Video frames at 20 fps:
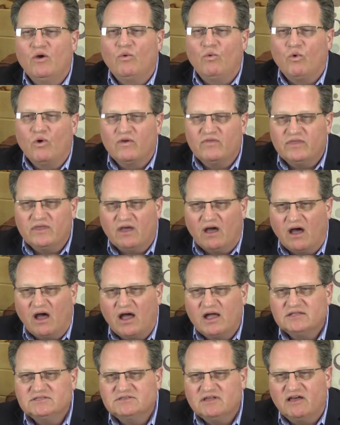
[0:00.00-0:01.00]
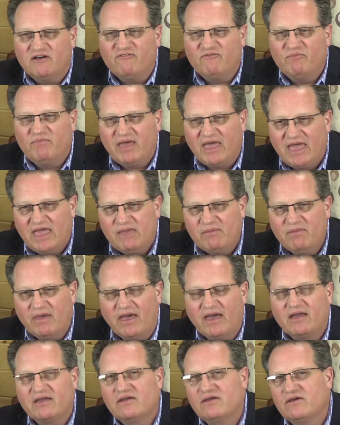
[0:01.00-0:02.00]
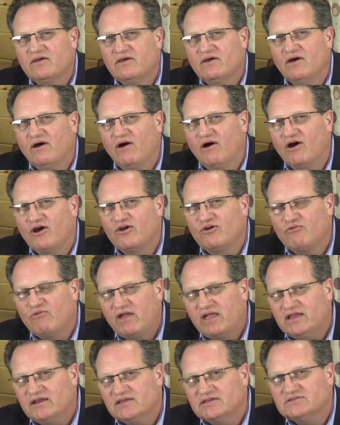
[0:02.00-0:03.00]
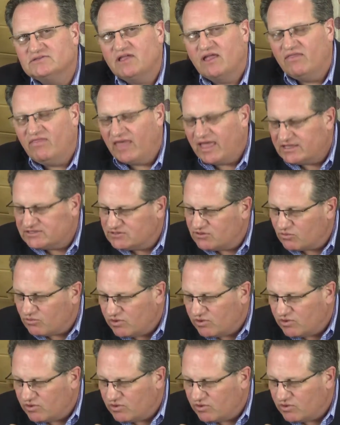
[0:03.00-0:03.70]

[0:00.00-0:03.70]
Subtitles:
where the odds of payback are greatest. And that's the